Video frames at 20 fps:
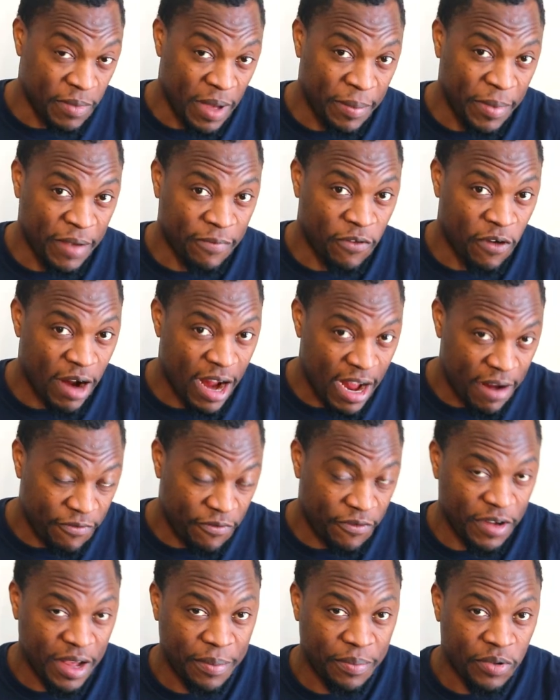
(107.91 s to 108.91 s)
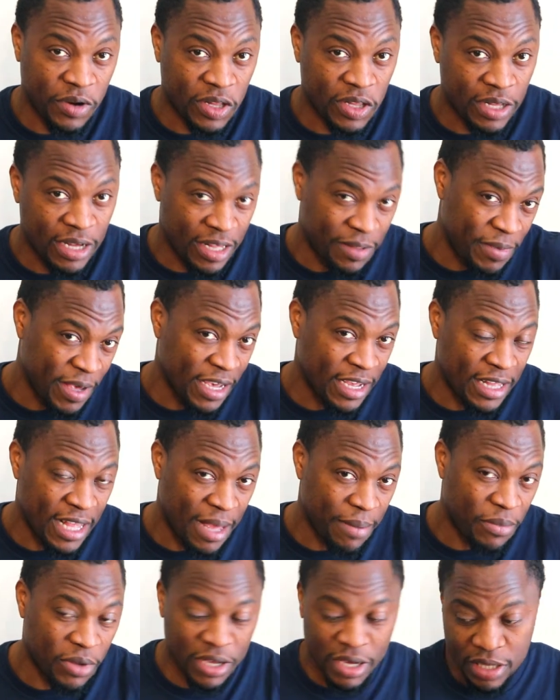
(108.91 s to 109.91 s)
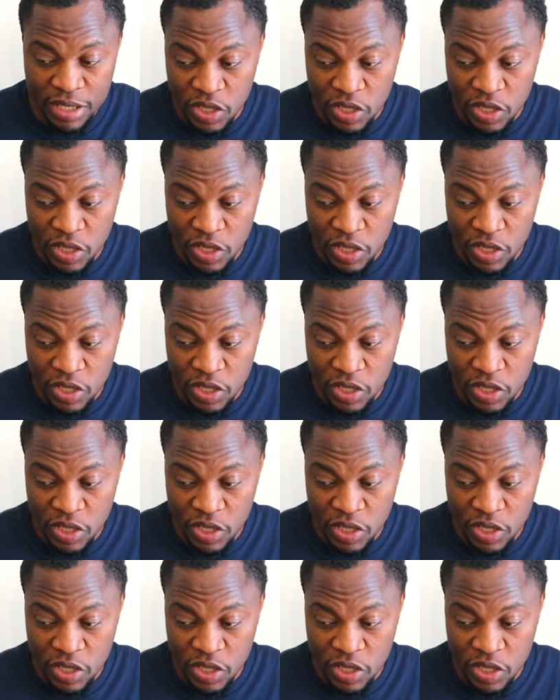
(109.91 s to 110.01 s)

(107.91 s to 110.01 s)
I mean, for every person that's making that money,